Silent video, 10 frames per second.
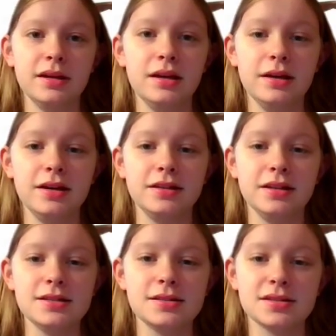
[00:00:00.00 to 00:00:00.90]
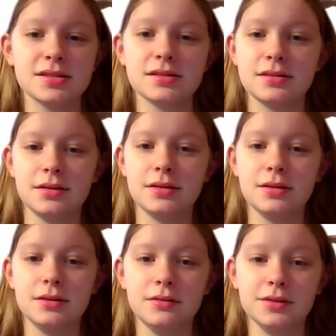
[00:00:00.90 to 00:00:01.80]
Hairness,
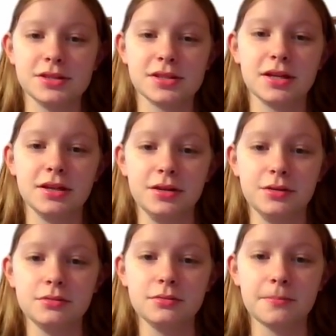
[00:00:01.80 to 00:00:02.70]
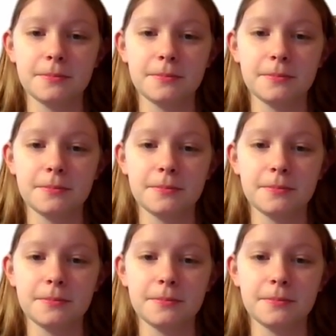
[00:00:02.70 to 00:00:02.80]
which is canoe.